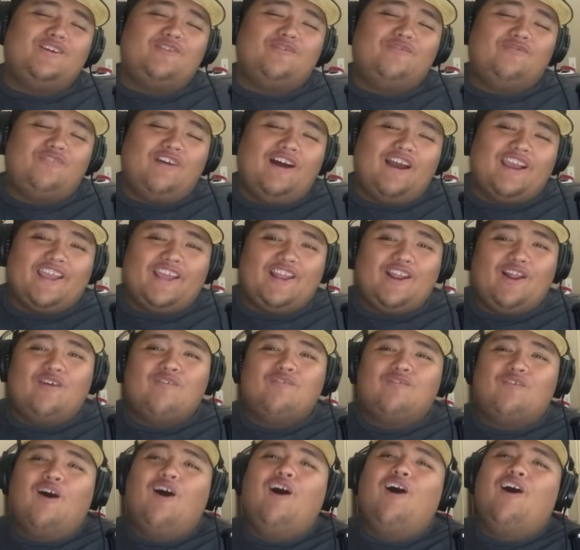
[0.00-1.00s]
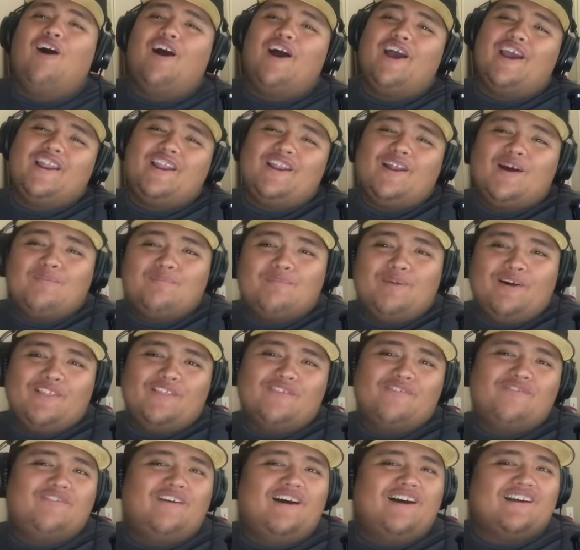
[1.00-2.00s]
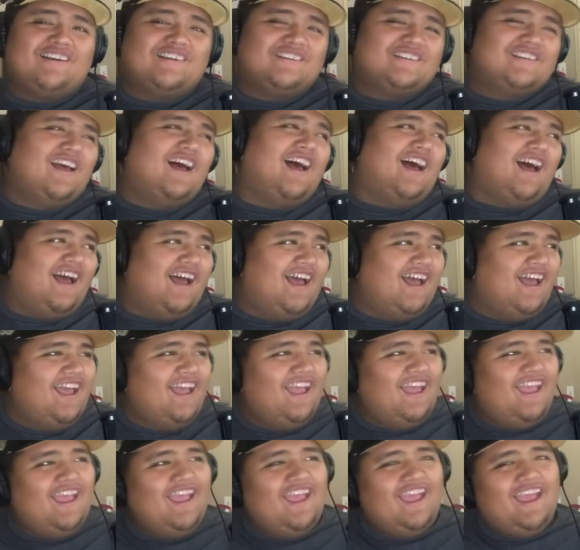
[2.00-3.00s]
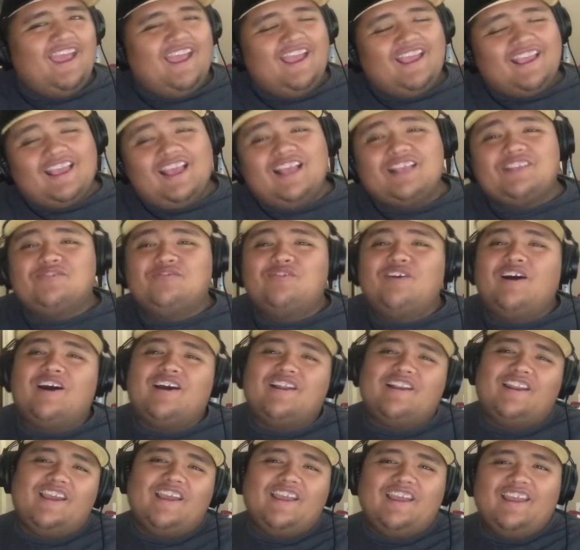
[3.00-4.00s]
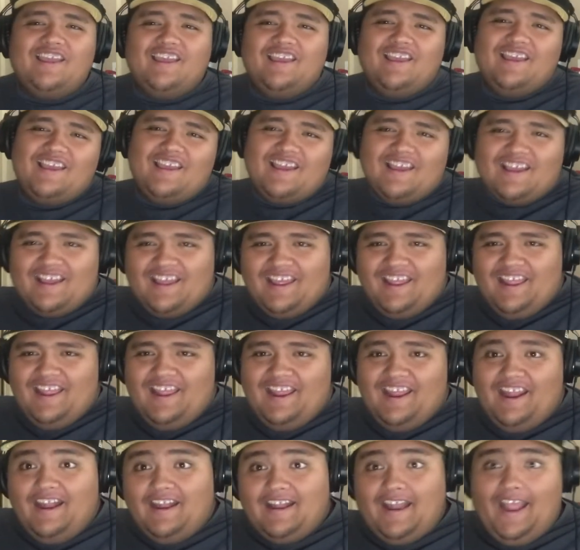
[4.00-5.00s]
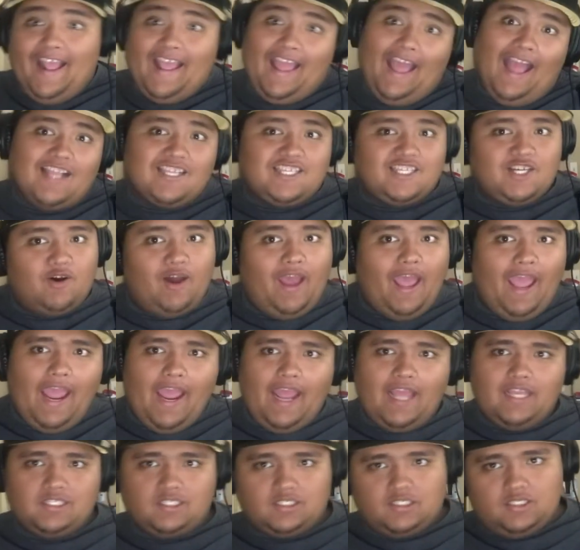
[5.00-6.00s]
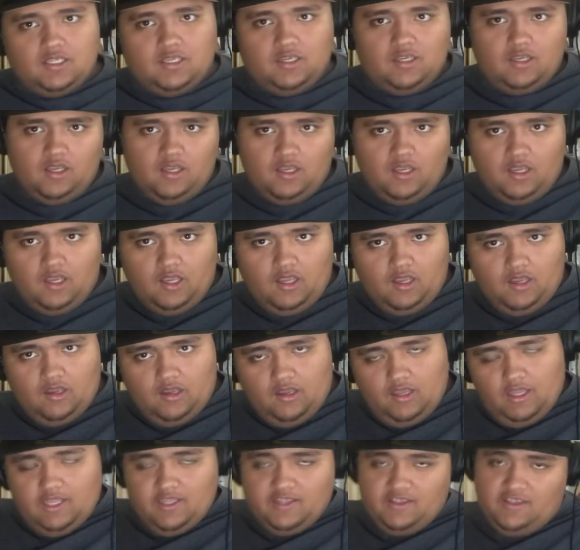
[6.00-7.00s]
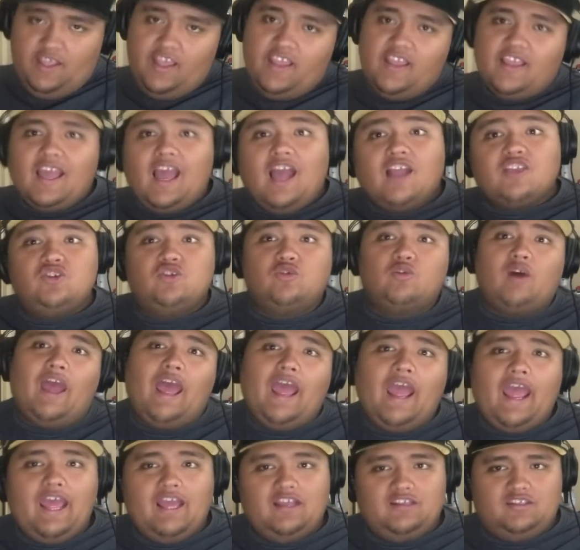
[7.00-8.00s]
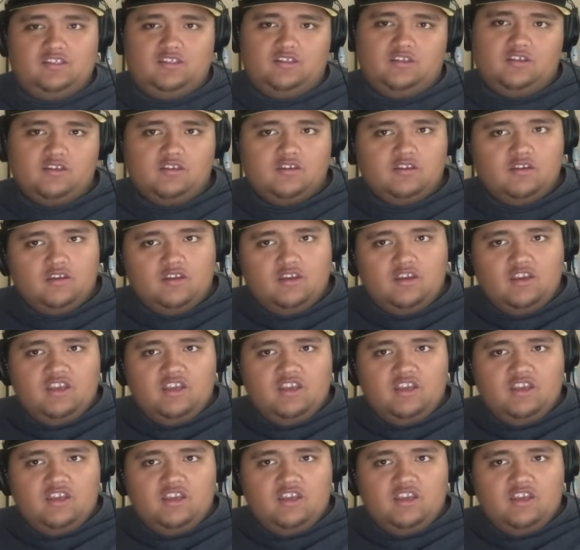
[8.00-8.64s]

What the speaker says: to fucking avoid them motherfuckers, huh? Guess what, nigga? They got your ass! They got your ass!